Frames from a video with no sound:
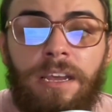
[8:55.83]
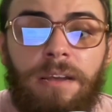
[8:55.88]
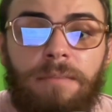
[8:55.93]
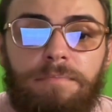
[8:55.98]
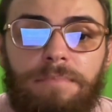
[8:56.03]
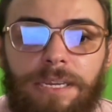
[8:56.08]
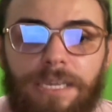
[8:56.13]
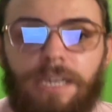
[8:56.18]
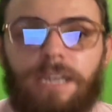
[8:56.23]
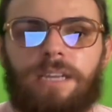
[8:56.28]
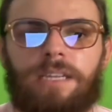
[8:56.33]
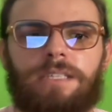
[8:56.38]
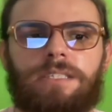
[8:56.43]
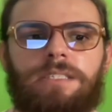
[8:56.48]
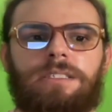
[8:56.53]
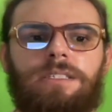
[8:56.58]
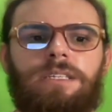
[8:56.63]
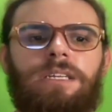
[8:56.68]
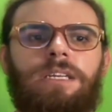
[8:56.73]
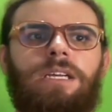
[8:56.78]

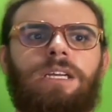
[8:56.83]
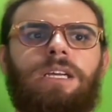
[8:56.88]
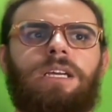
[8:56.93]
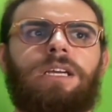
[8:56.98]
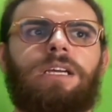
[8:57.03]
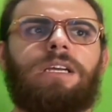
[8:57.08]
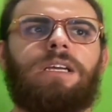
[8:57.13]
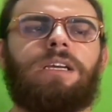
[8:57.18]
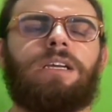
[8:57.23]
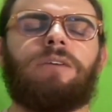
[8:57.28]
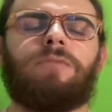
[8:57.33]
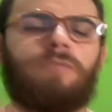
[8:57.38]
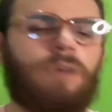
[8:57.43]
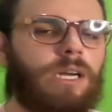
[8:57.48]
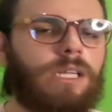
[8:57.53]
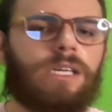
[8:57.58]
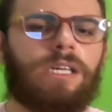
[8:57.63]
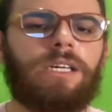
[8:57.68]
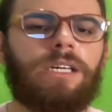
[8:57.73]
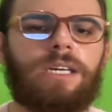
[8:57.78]
because
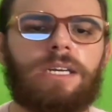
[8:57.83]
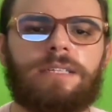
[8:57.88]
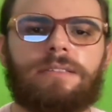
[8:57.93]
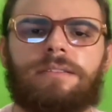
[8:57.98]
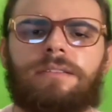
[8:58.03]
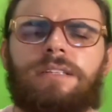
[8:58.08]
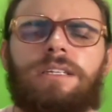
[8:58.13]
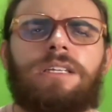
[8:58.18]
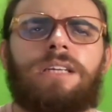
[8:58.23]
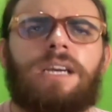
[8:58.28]
Ryan Gosling